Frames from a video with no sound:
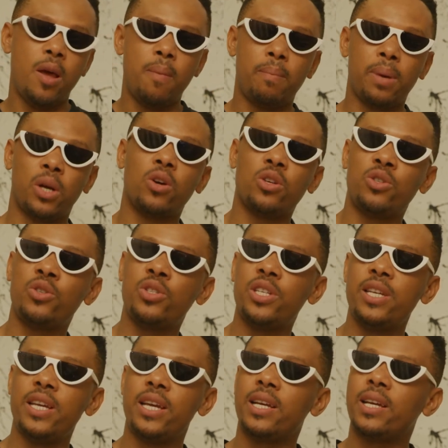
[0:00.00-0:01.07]
Because
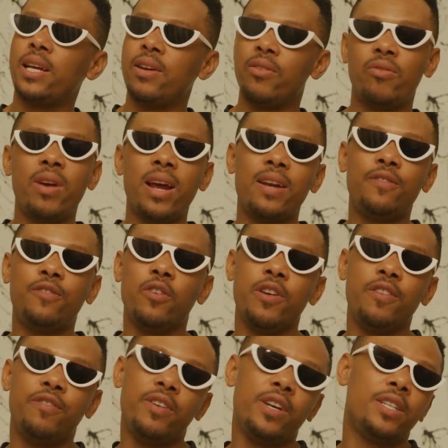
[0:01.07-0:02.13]
using a red for
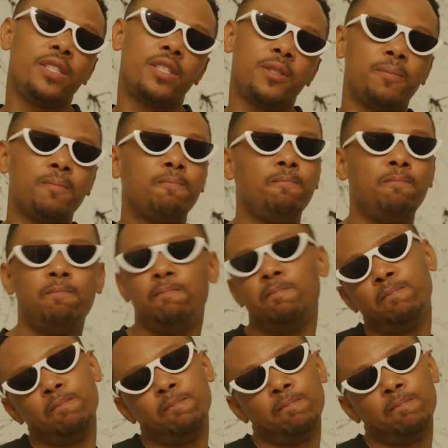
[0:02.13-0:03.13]
events, you